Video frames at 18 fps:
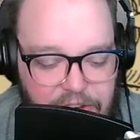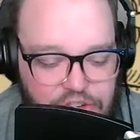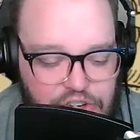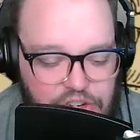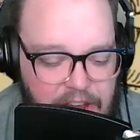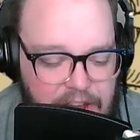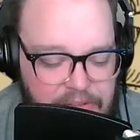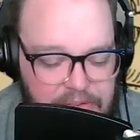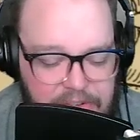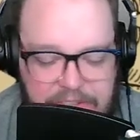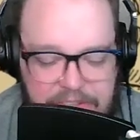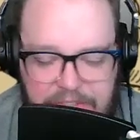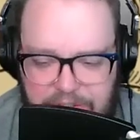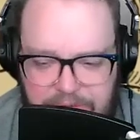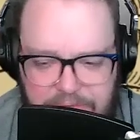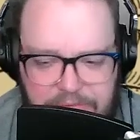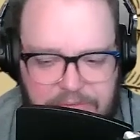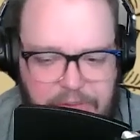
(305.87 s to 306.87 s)
Jeff
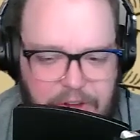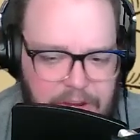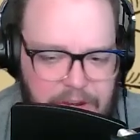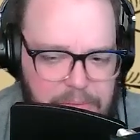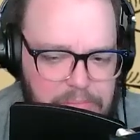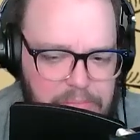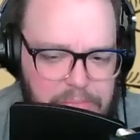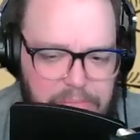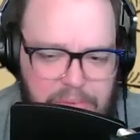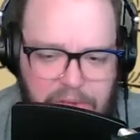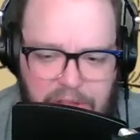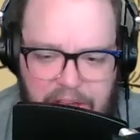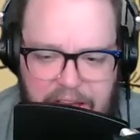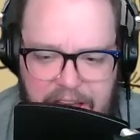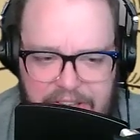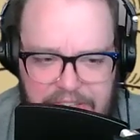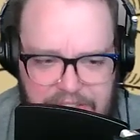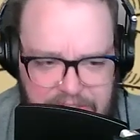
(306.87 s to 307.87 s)
is fucking
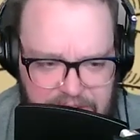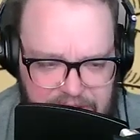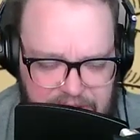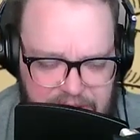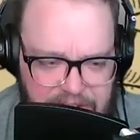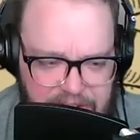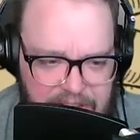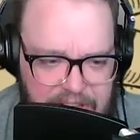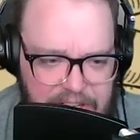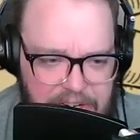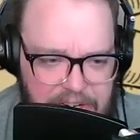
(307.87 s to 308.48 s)
blasted,